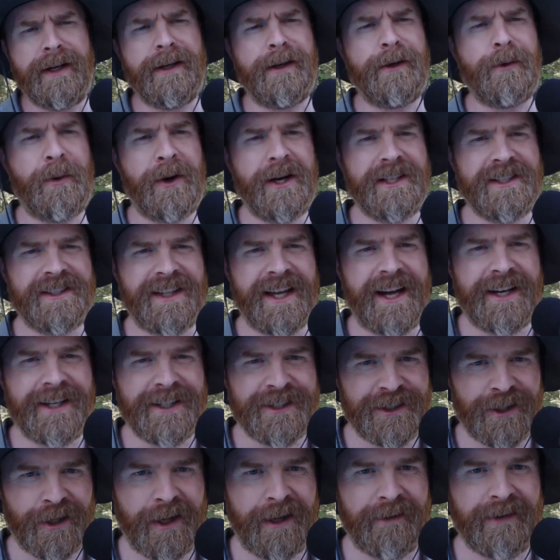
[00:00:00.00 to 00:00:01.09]
anyways, that
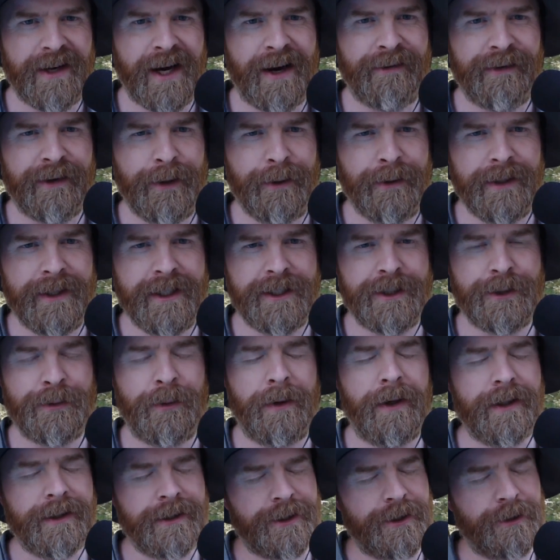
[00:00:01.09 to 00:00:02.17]
is all I've got for you in this
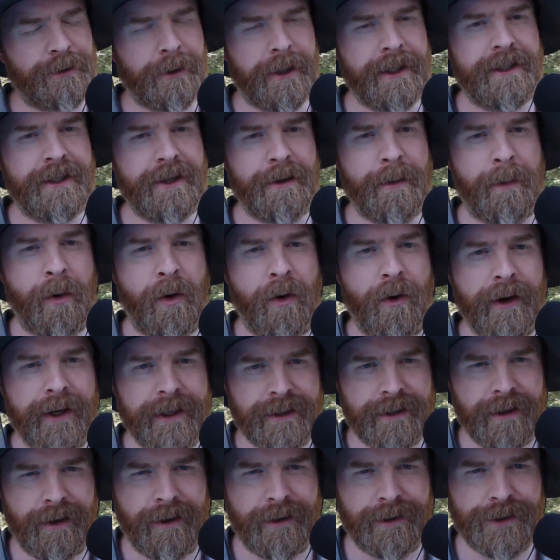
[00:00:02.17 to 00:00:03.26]
one. Straight to the
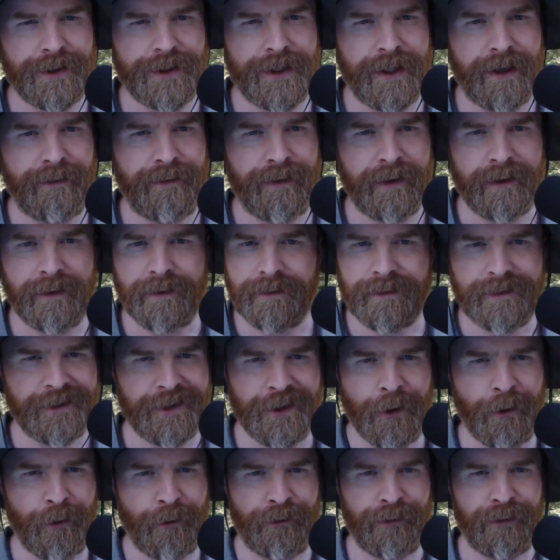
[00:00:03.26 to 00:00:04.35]
point, haul stuff and
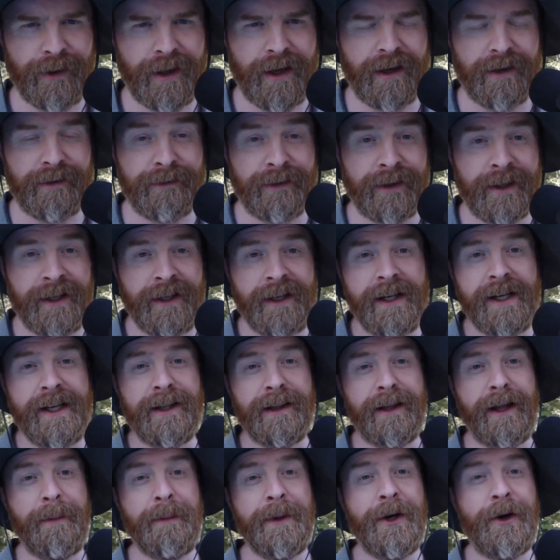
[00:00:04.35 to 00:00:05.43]
no fluff.
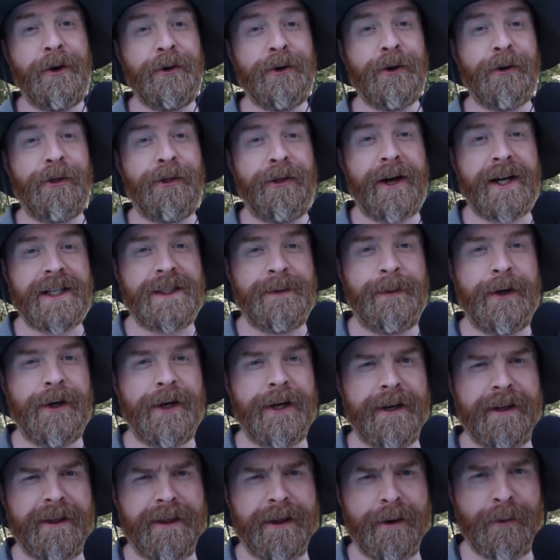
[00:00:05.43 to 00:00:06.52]
Let me know your thoughts about
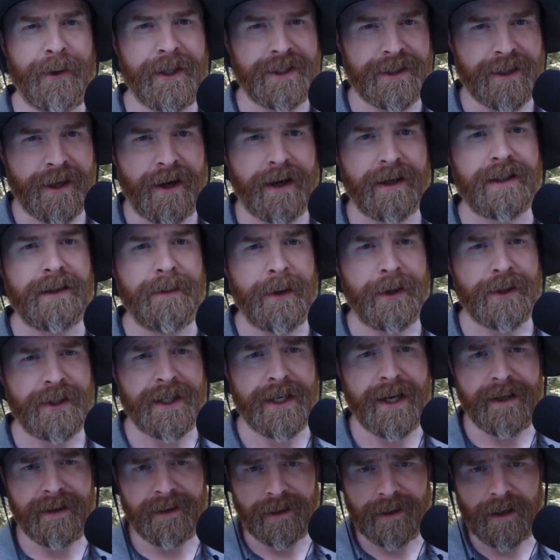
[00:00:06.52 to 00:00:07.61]
anything we talked about
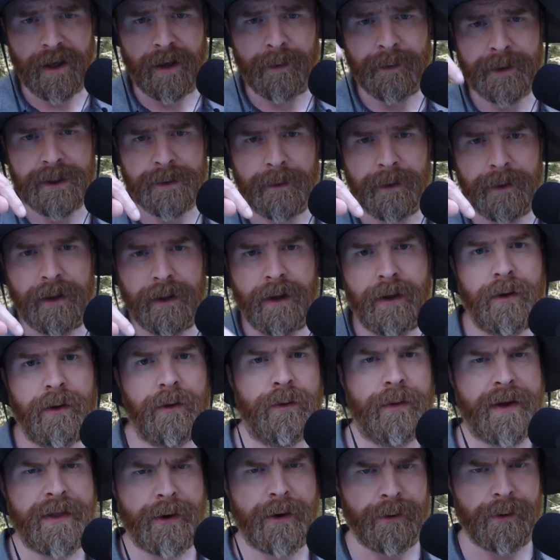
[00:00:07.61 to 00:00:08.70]
today in the comments below,
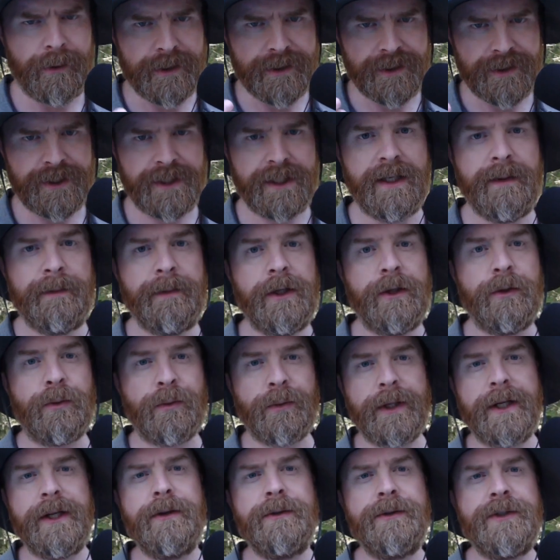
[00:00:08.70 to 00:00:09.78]
whether it was Xemu,
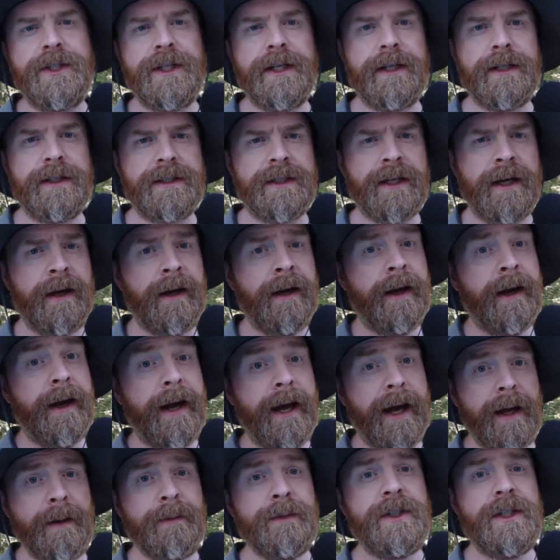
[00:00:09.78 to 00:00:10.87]
Ryu, Jinx,
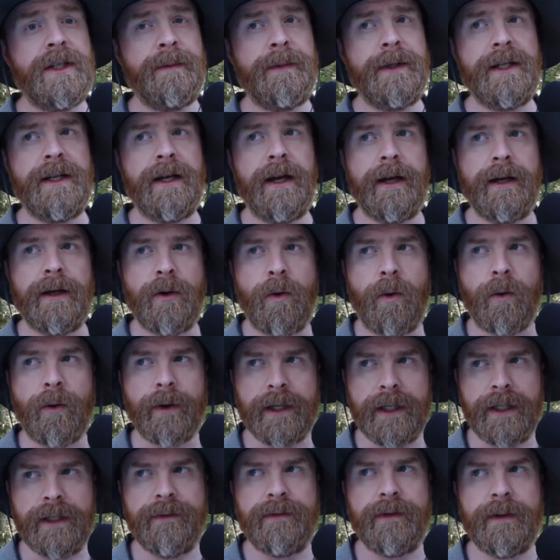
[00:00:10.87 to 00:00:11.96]
MGBA, or
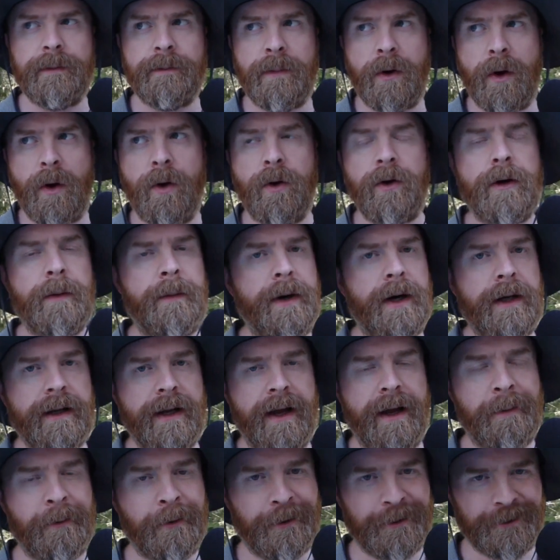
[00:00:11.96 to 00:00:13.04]
even Pokemon
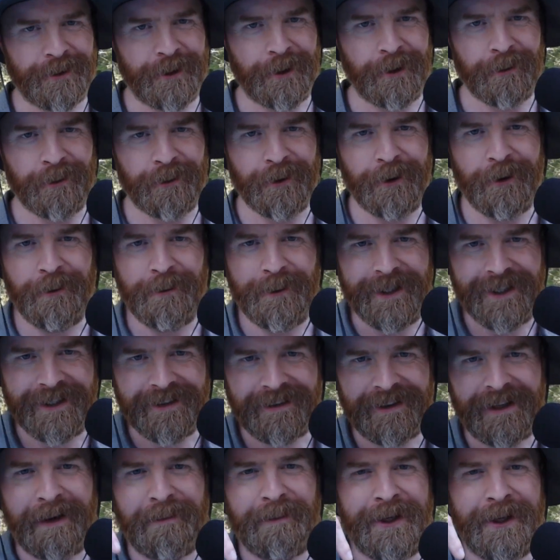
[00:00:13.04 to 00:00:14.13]
Emerald or Ruby.
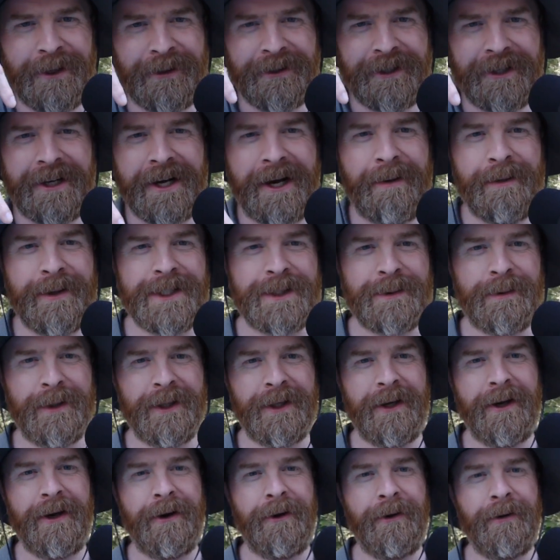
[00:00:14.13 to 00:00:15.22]
Let me know in the comments
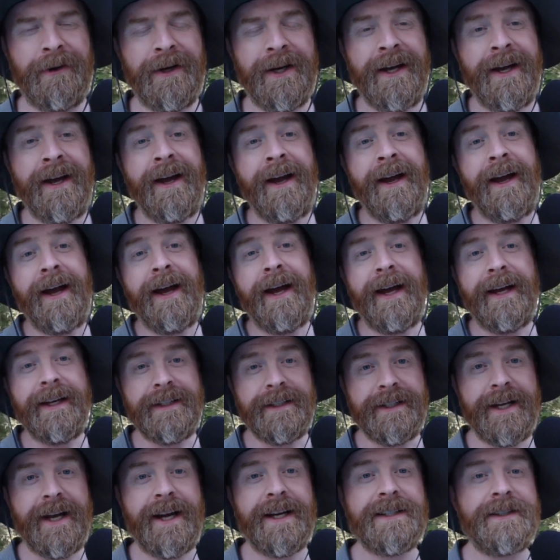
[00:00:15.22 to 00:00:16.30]
below. And
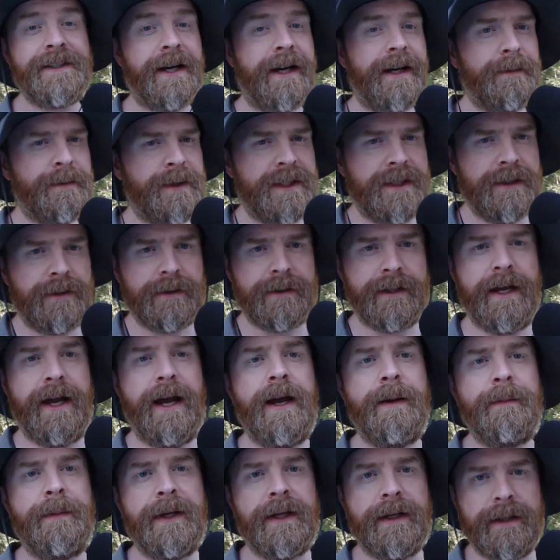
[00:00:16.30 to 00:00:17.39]
yes, I'm still
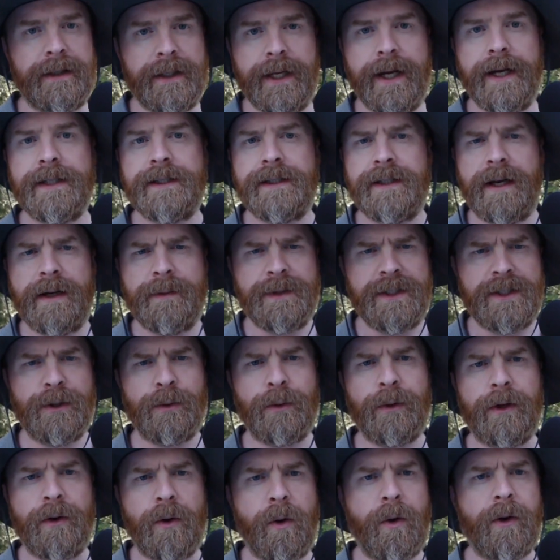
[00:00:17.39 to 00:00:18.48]
camping. Yes, I'm still
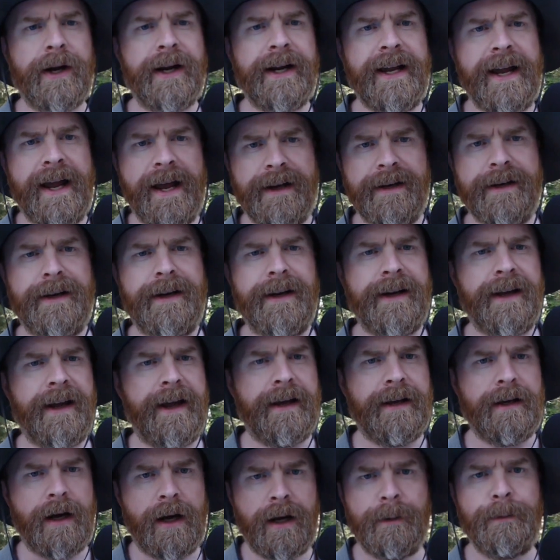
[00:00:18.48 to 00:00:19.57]
recording, editing,
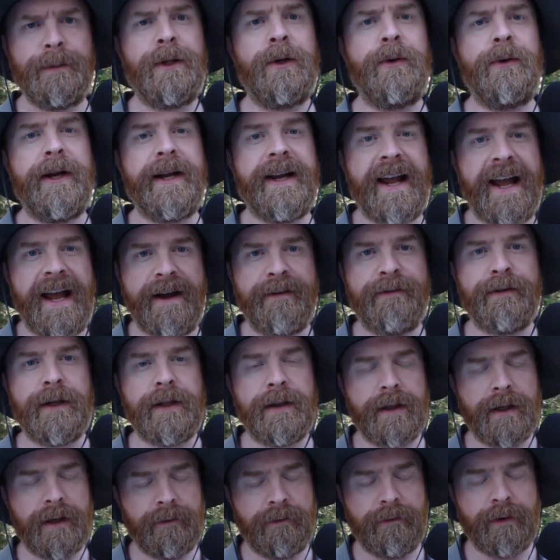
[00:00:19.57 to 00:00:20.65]
and uploading
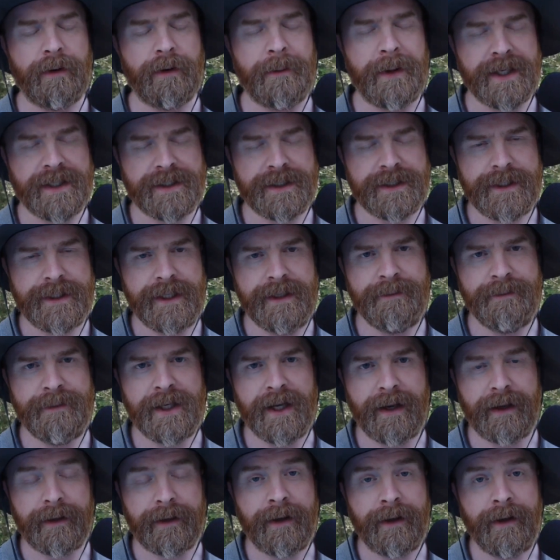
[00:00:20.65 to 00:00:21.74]
everything from my Steam
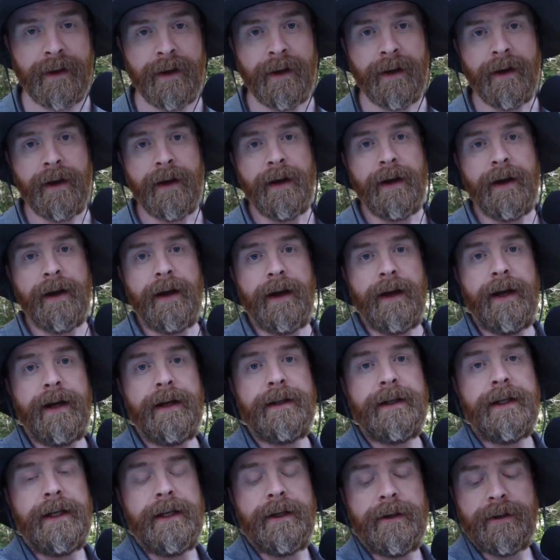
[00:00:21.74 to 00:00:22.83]
Deck.
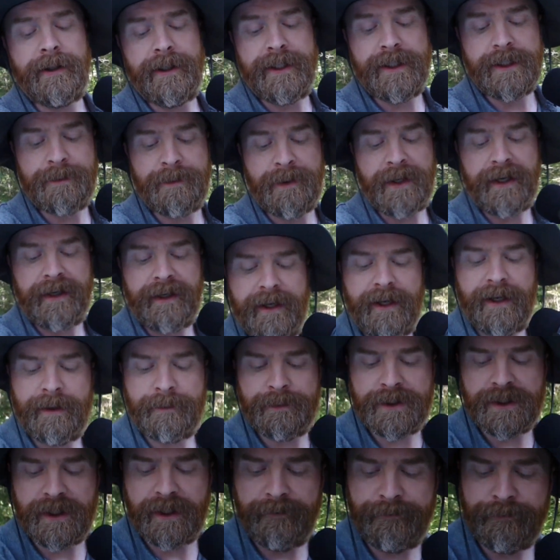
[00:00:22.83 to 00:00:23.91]
And here is my
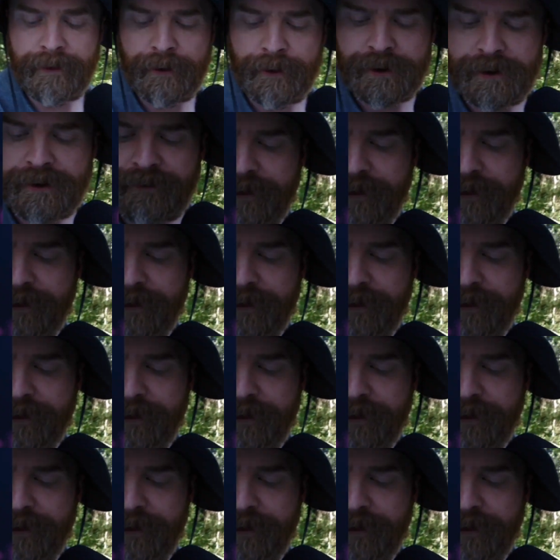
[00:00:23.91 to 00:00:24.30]
campsite for those of